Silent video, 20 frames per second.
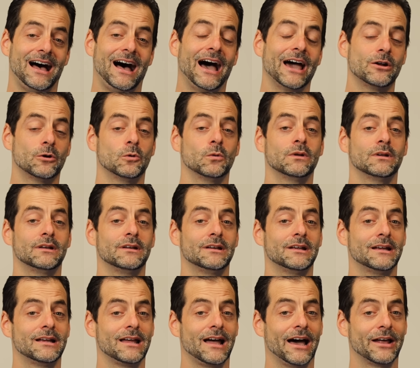I don't,
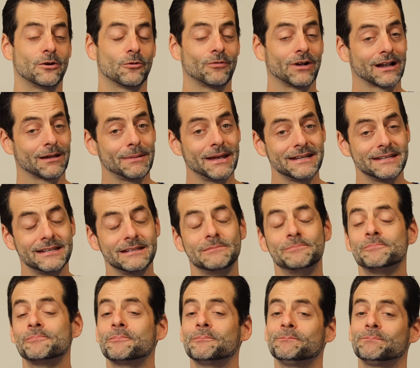I don't recommend
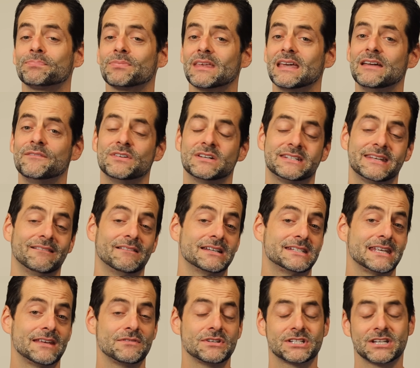it. If it's daylight
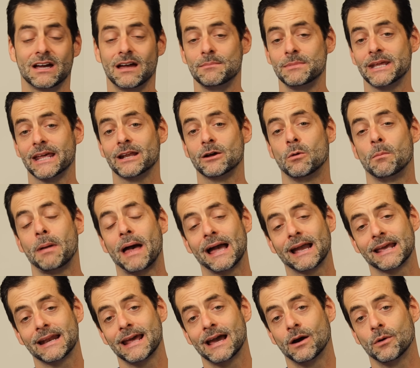savings time you had to go
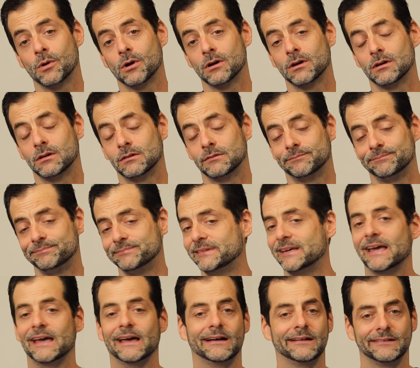back an hour,
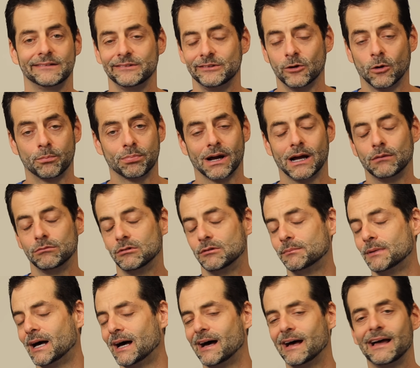yeah, no
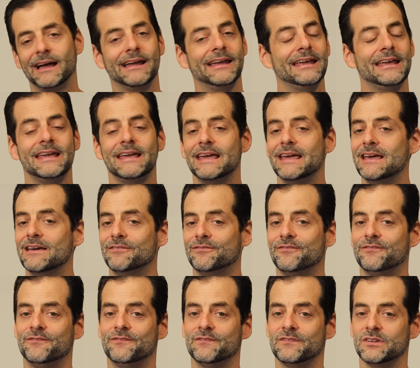problem. Uh,
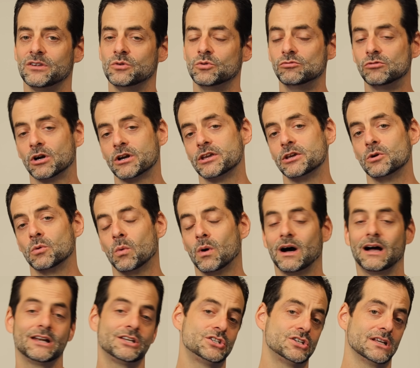if you look at your
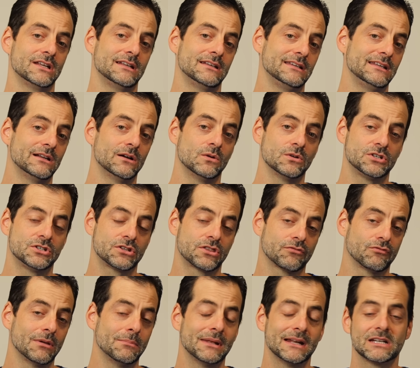watch and you know it's
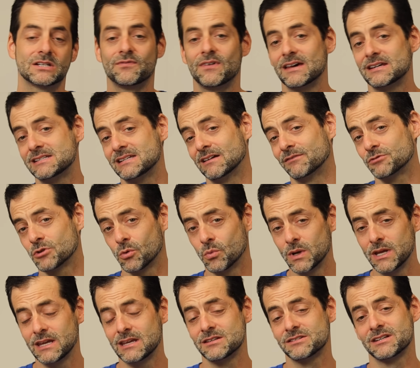three minutes fast after a
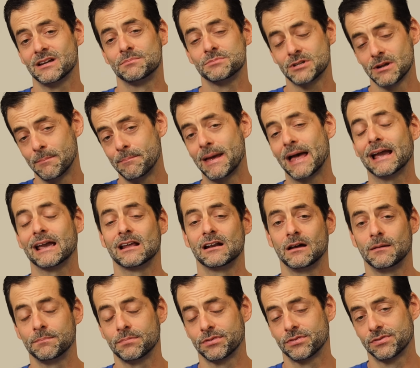week, you say I'm just going to back it
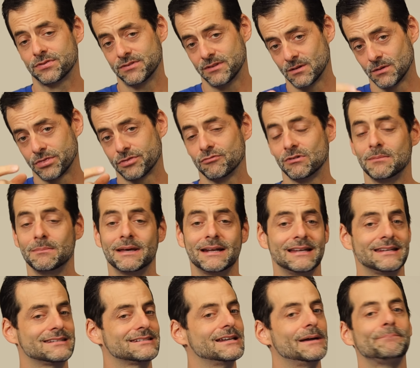up, you know, three
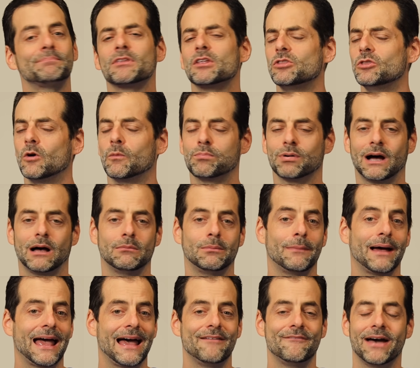minutes. No
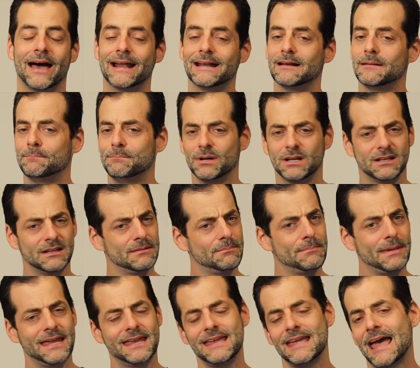problem. Have at it. But
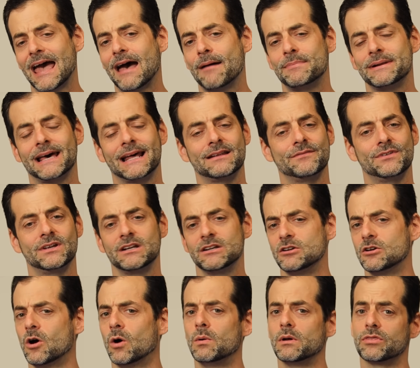making a habit out of it
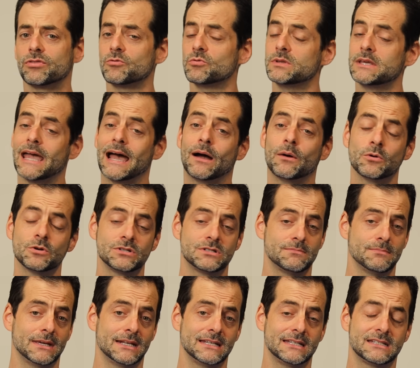and going through the
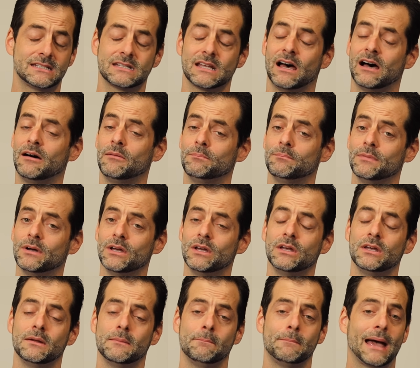hours, minutes, um,
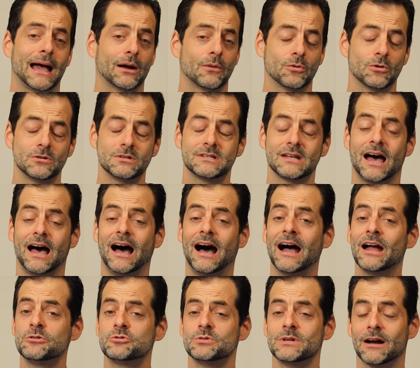backwards,
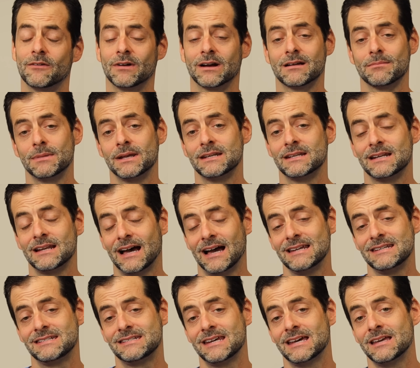I do not recommend it.
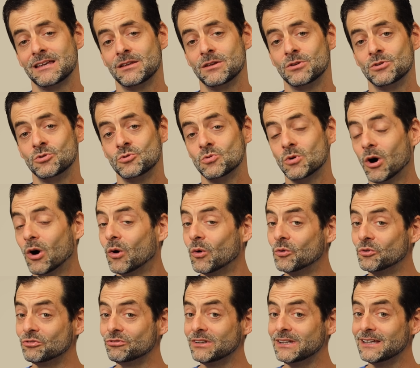I say you
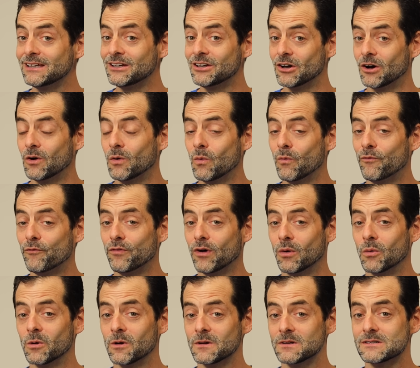only go
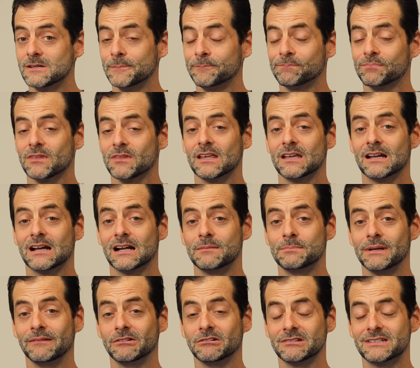forwards. Going
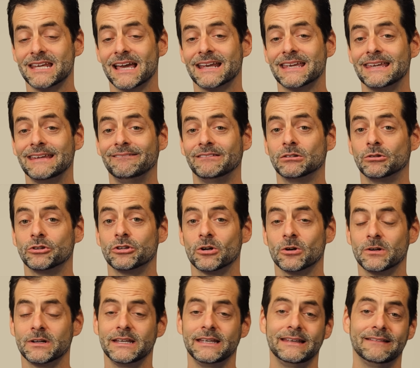to be a little techie, a little
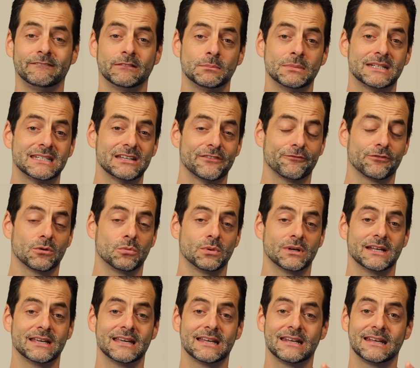nerdy, a little bit different.
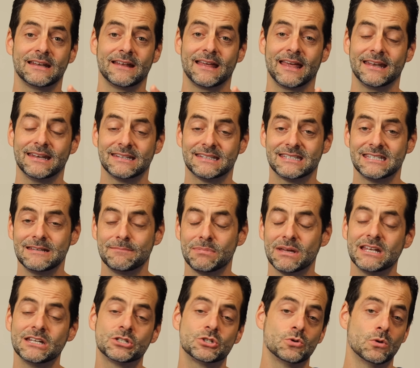We're going to get deep
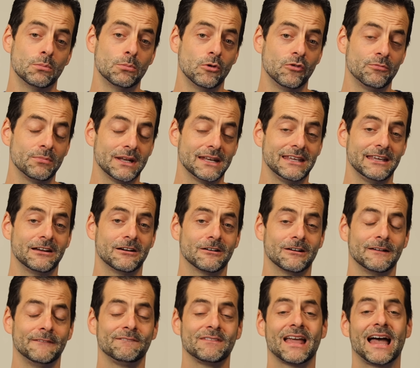into a movement
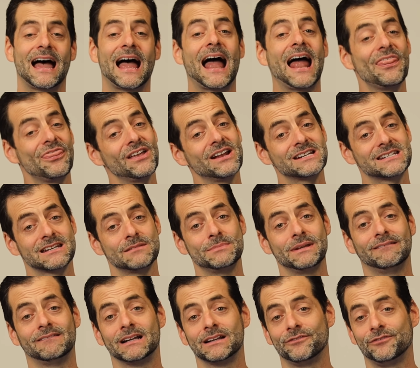here. I think it's going to
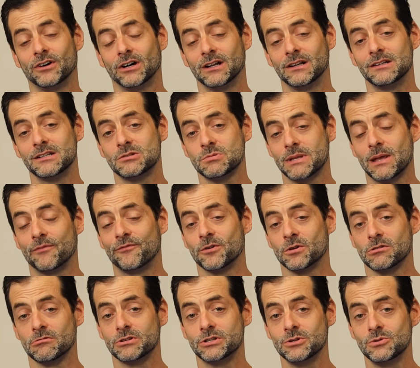be a lot of fun. So without
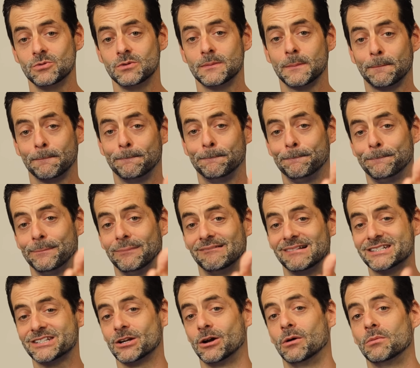further ado,
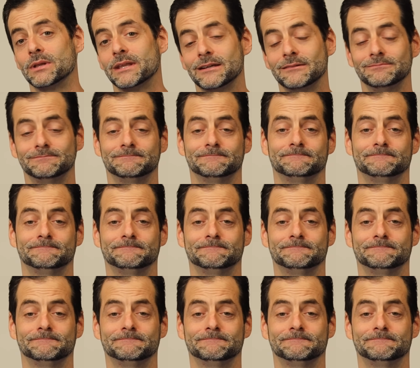let's get on with it.